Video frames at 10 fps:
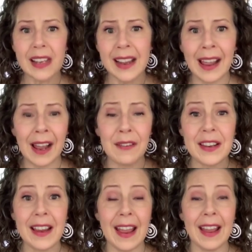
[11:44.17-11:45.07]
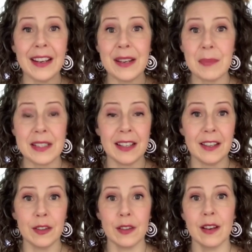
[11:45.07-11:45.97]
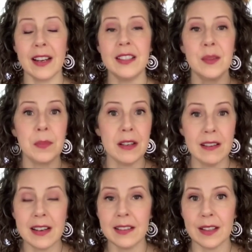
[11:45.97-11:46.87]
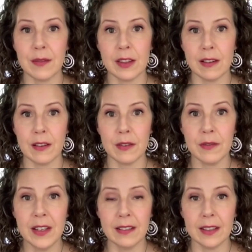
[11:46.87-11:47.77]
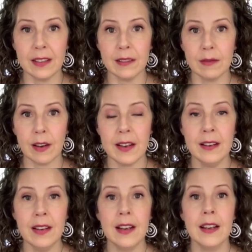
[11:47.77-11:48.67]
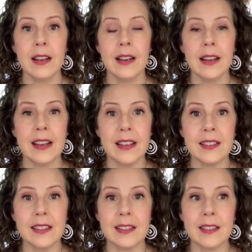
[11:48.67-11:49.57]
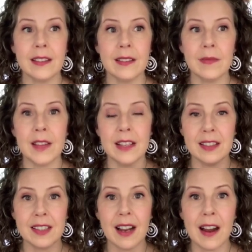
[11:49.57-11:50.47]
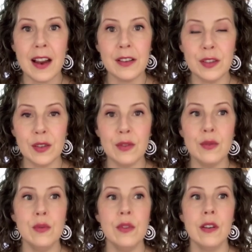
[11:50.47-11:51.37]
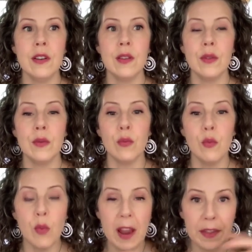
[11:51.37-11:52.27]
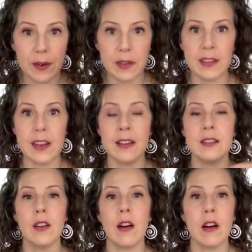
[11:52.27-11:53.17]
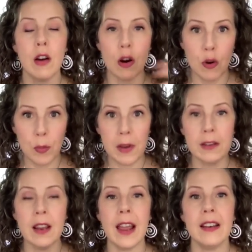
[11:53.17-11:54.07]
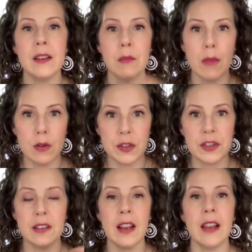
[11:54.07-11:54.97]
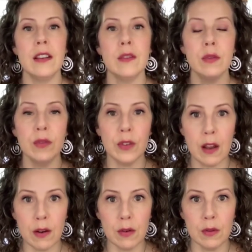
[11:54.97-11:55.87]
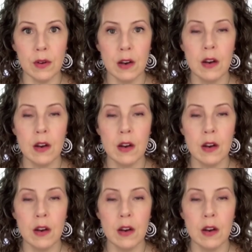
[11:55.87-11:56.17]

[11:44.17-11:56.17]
having any particular experience of a thought or feeling, right? It's tied to whether things are open and in motion and in flow,